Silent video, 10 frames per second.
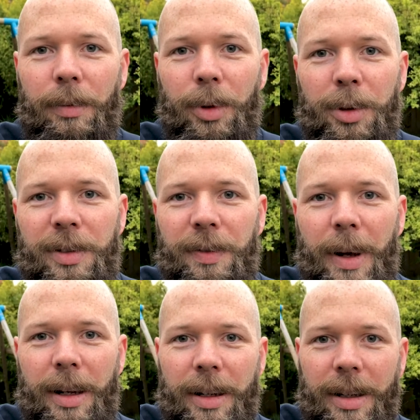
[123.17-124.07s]
routes
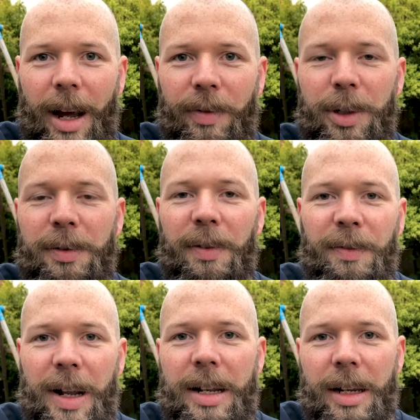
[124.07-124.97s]
and avenues for
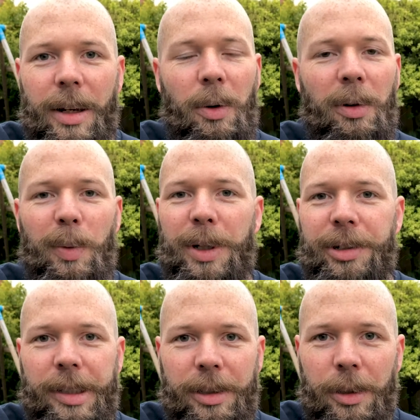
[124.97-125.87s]
funding, all of which
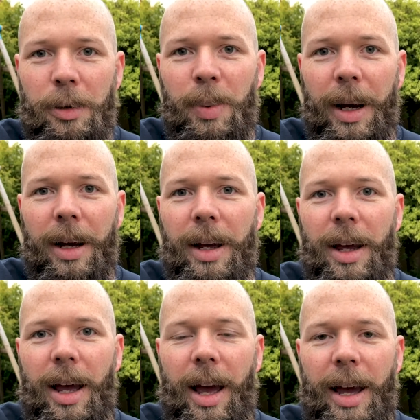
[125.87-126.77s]
is super.
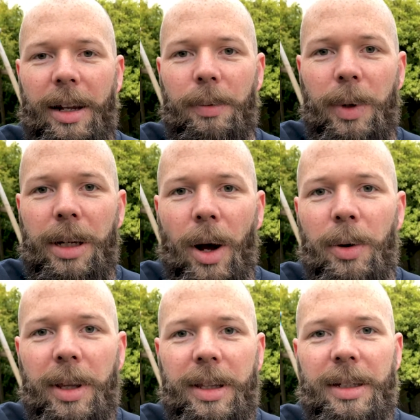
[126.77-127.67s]
And we know
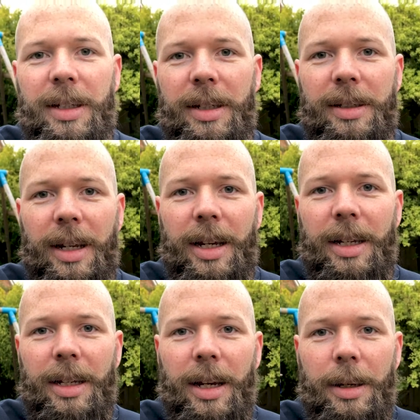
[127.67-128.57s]
that this is
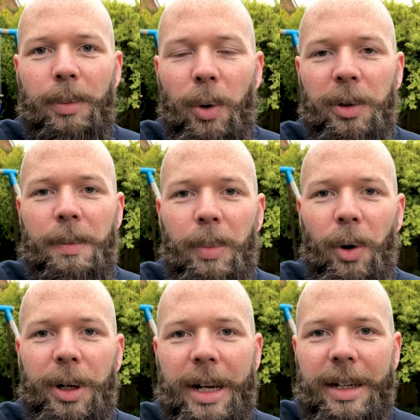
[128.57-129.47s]
a an important
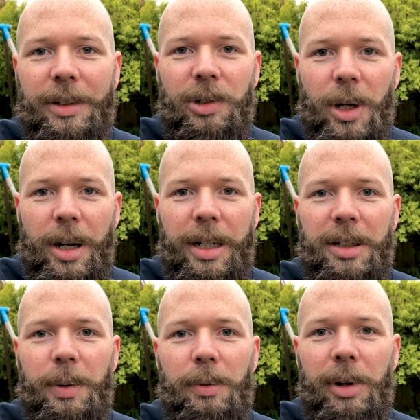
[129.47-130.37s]
point in its journey,
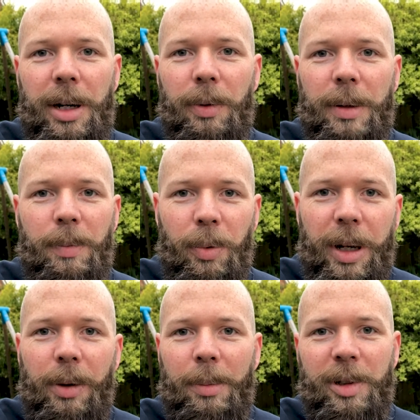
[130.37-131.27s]
so we really want to
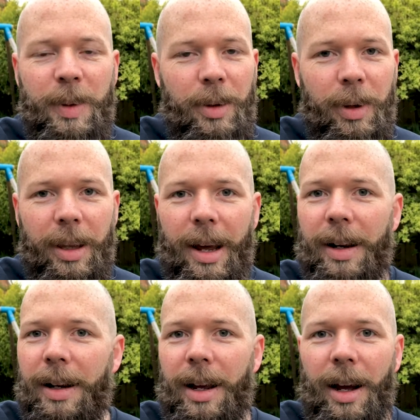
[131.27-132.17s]
bring you up to speed with that
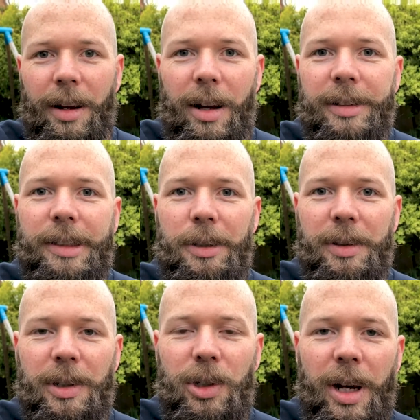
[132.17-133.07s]
and ask you
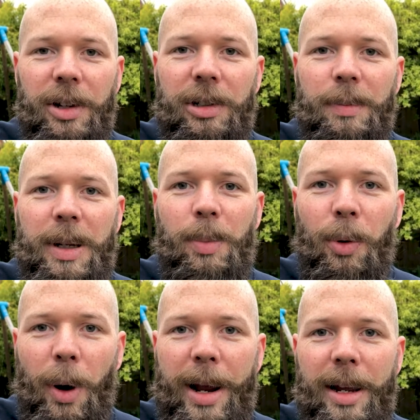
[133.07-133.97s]
as a church to be
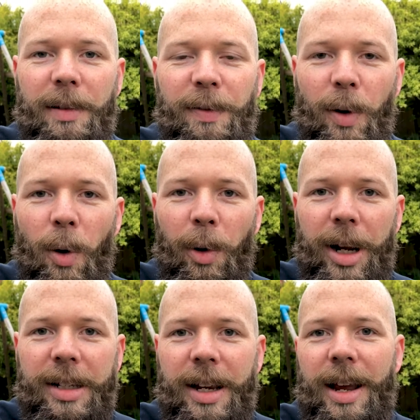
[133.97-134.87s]
praying for
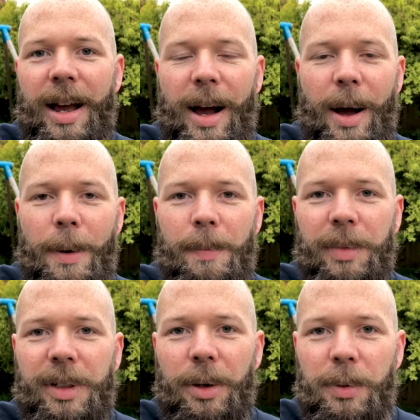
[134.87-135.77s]
it. Um,
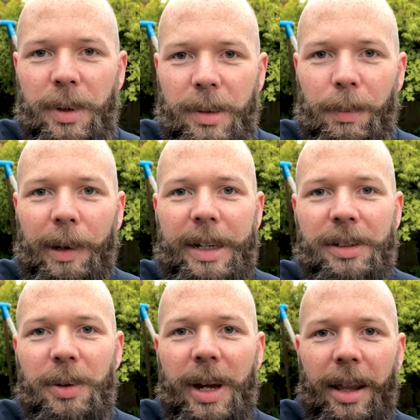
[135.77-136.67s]
so please
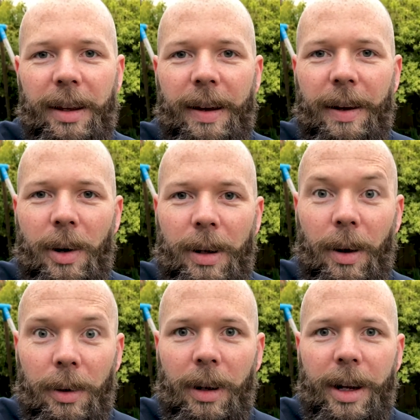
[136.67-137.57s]
do gather
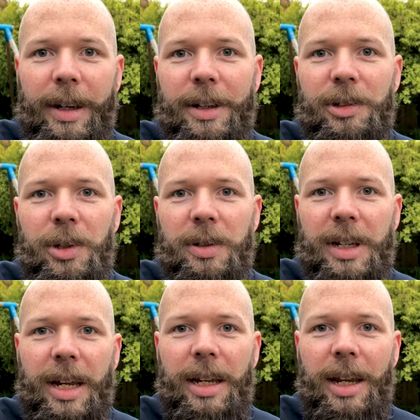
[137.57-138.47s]
online next
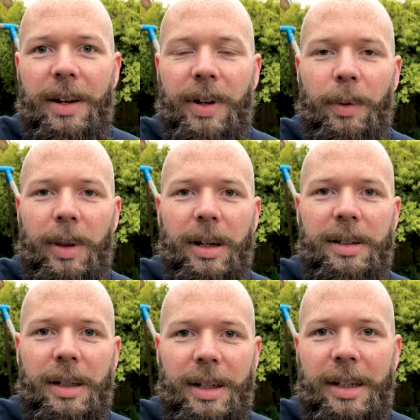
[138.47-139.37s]
Tuesday evening with
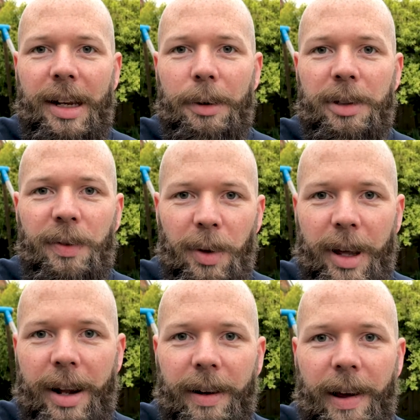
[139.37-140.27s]
us. The details for
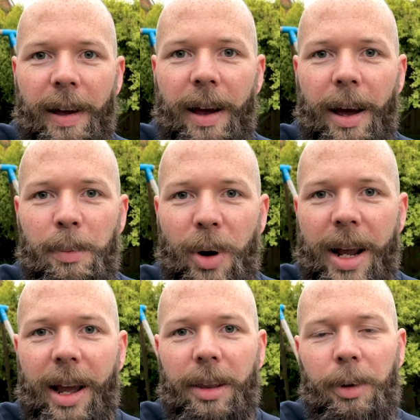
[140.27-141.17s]
that and um, prayer
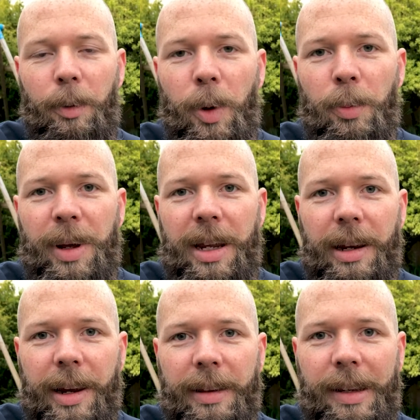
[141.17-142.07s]
gathering will
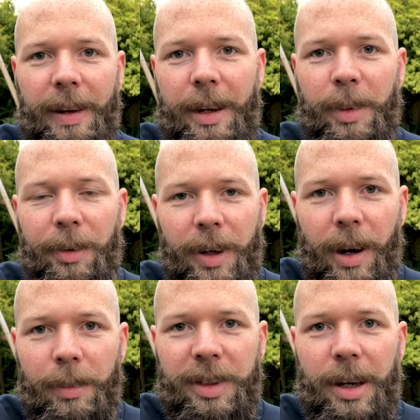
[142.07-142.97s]
be in the email that
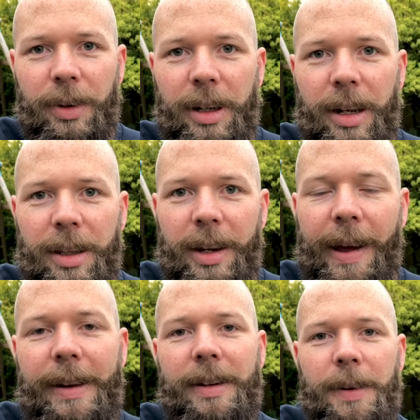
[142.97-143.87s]
comes out at the
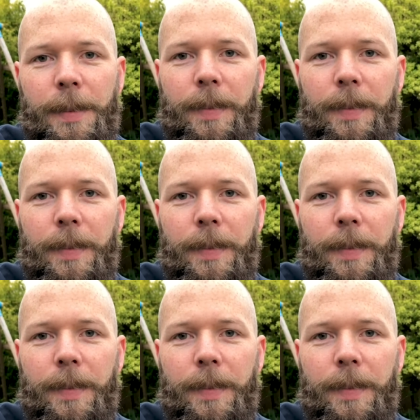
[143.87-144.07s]
end